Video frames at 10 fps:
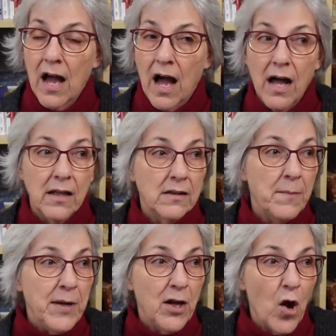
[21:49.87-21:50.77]
Let
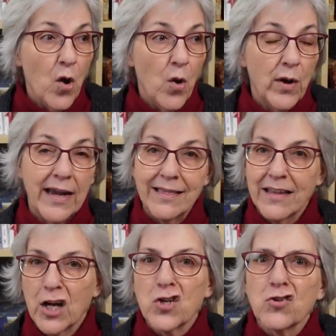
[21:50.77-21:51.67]
me go get the
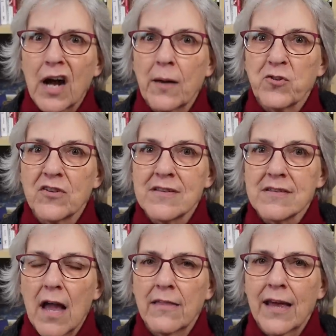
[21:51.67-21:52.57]
contraptions
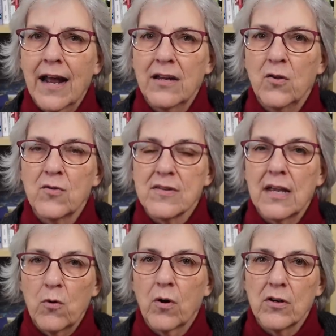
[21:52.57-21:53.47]
that I use
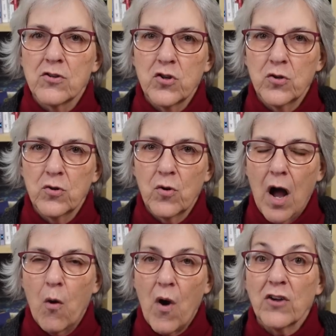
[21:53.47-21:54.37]
in order to
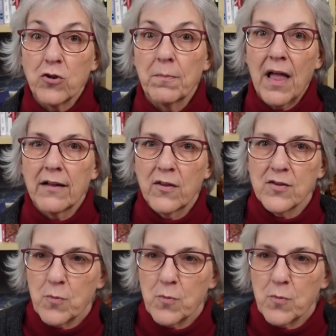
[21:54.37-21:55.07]
wash and block those